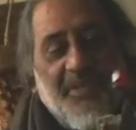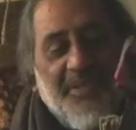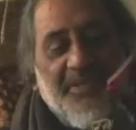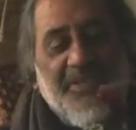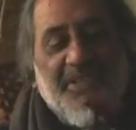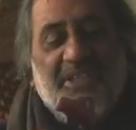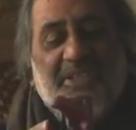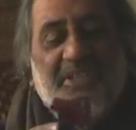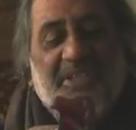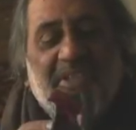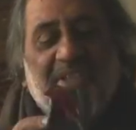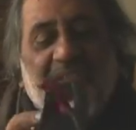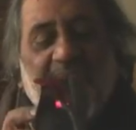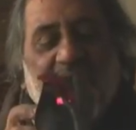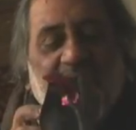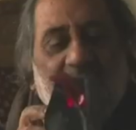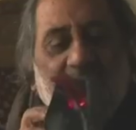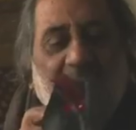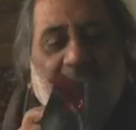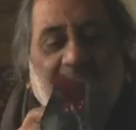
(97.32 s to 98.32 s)
This is
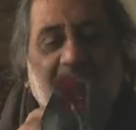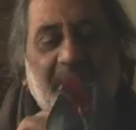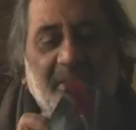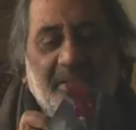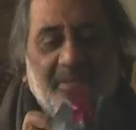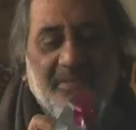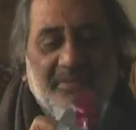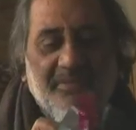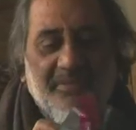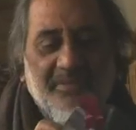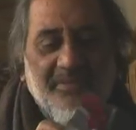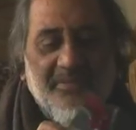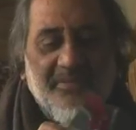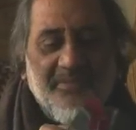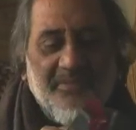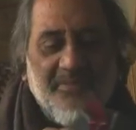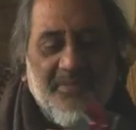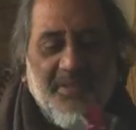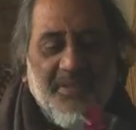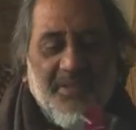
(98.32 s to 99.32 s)
my
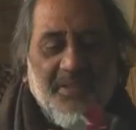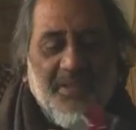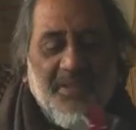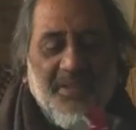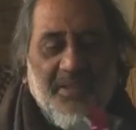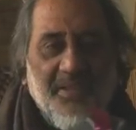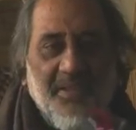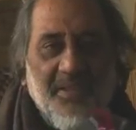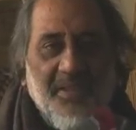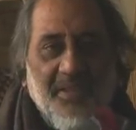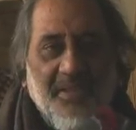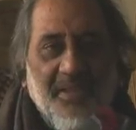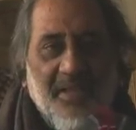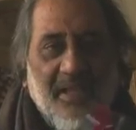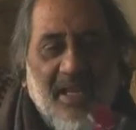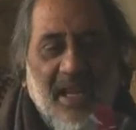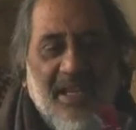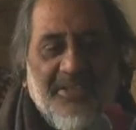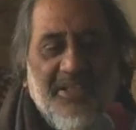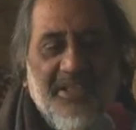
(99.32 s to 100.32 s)

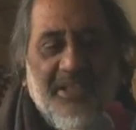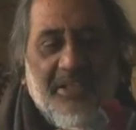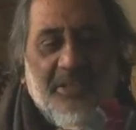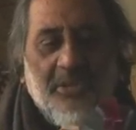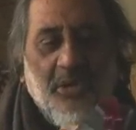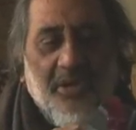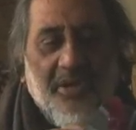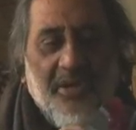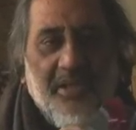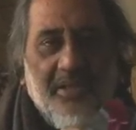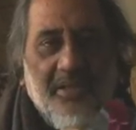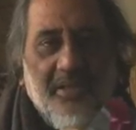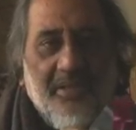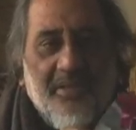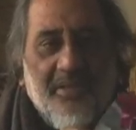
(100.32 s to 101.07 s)
classic toy.